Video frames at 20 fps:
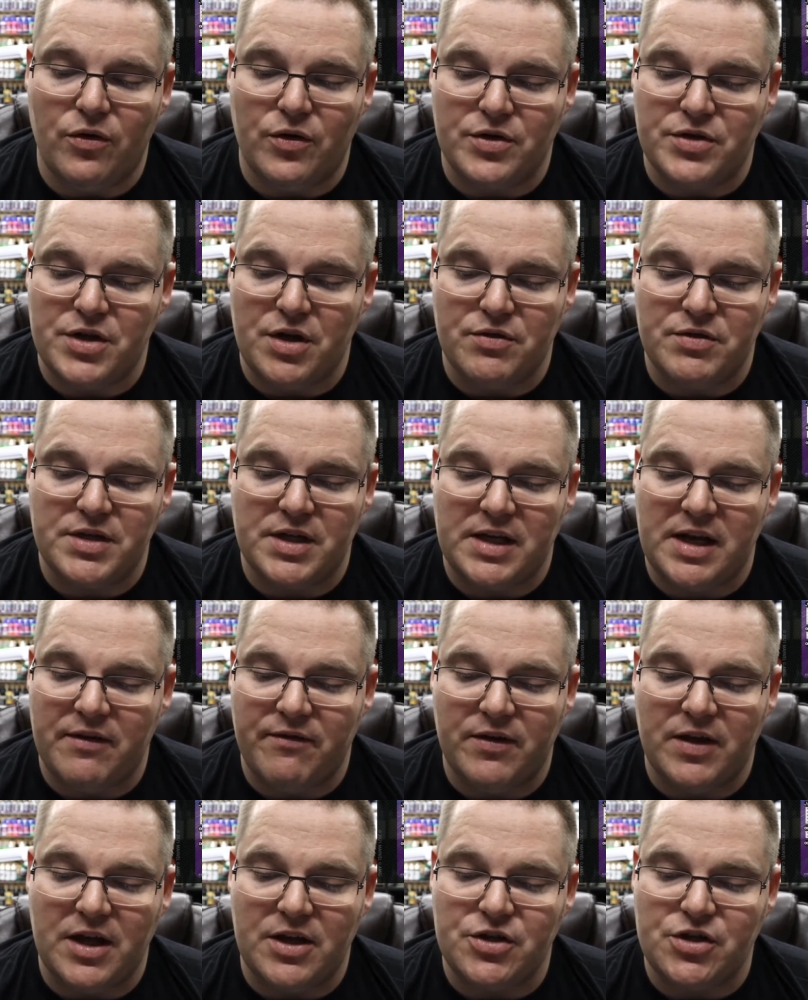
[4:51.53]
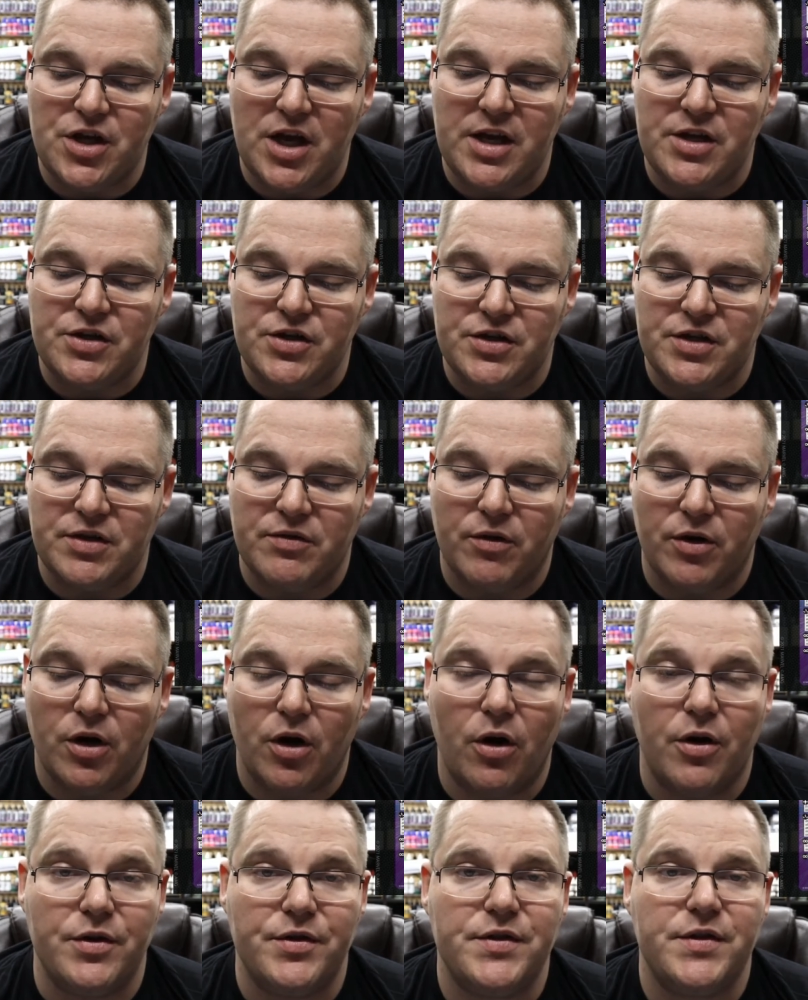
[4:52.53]
There's no significant changes in
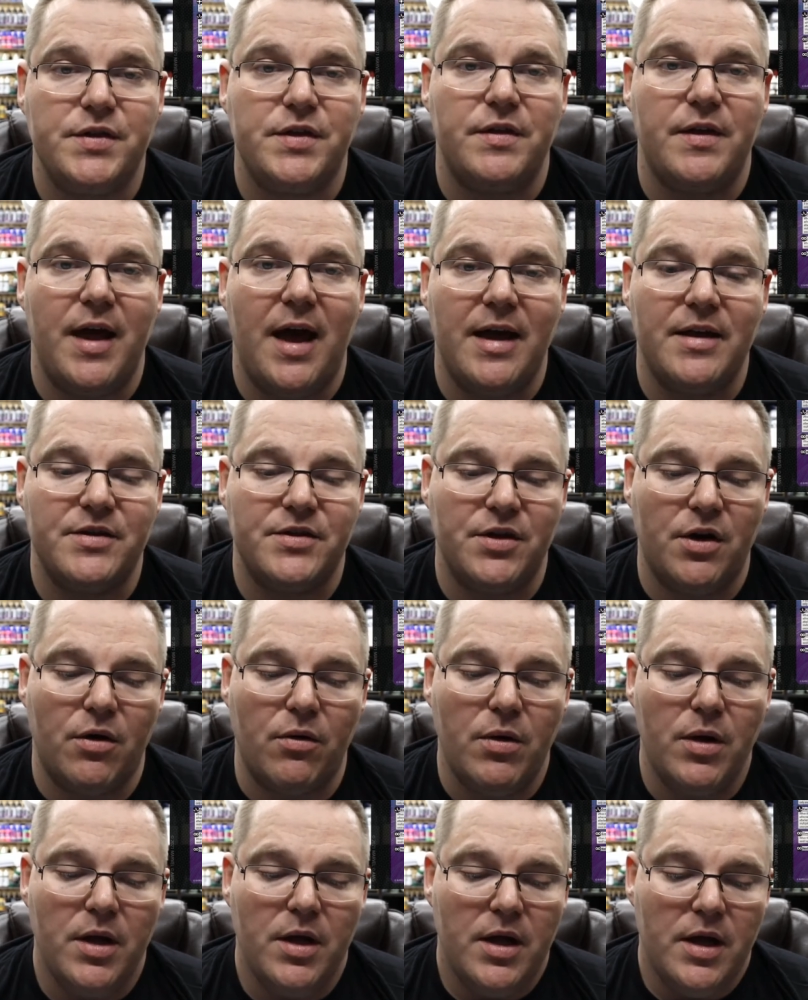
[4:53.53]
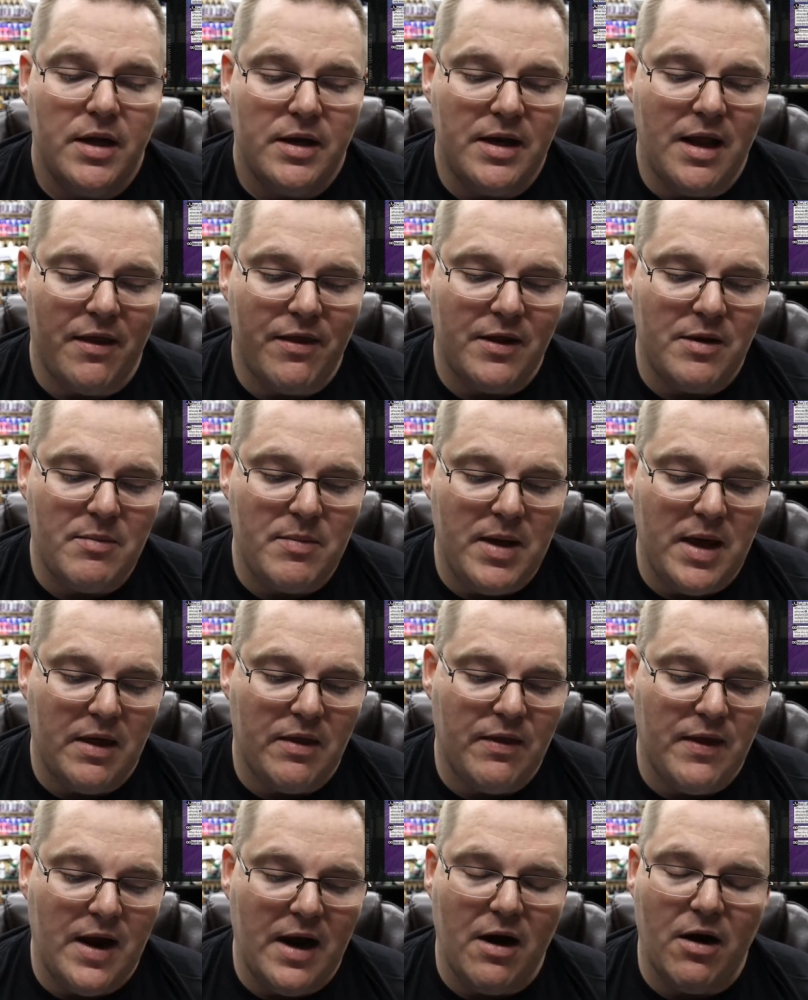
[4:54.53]
regards to that. So nothing
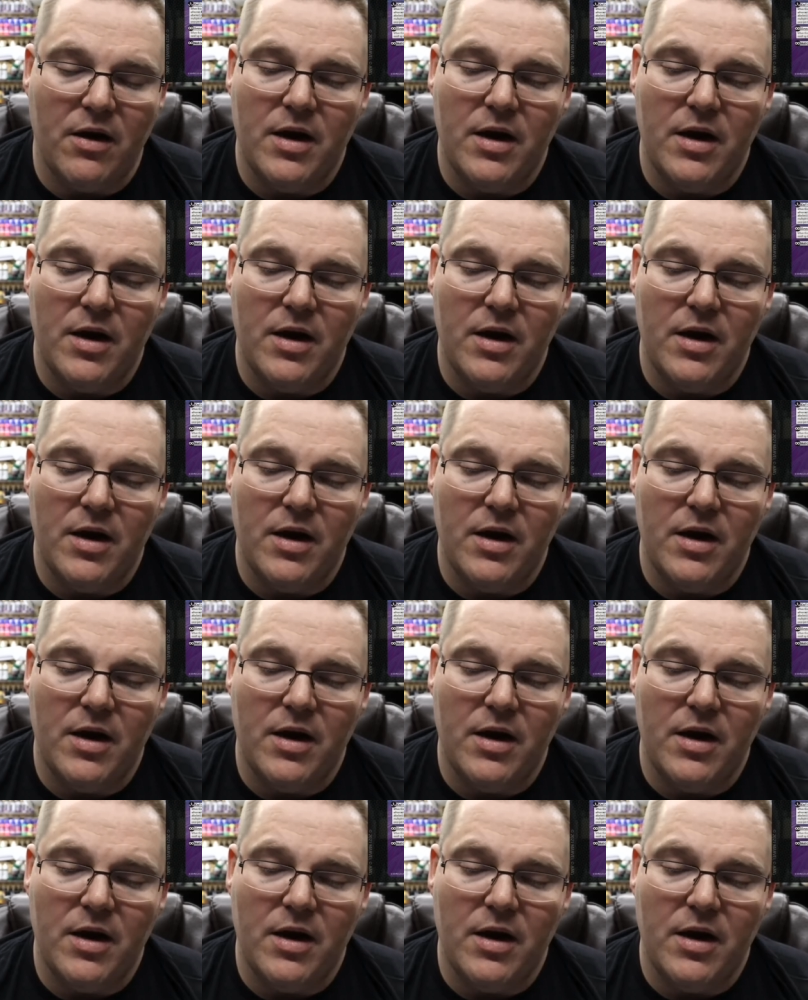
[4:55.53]
big there.